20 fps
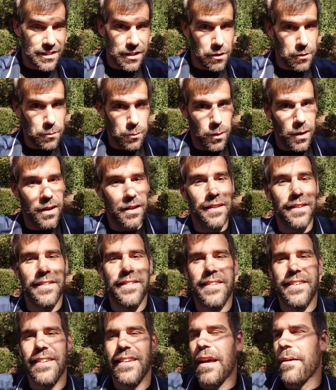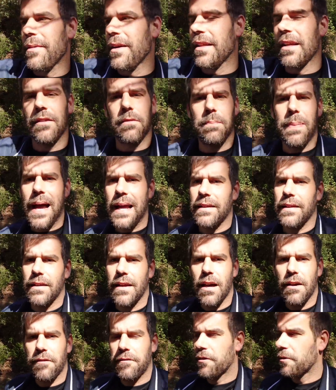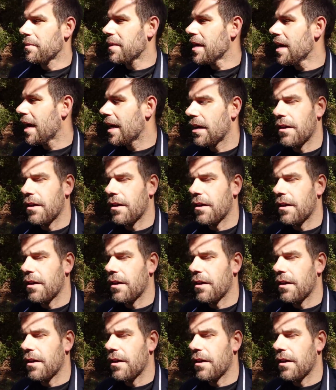don't want, I mean, it's bad enough for me.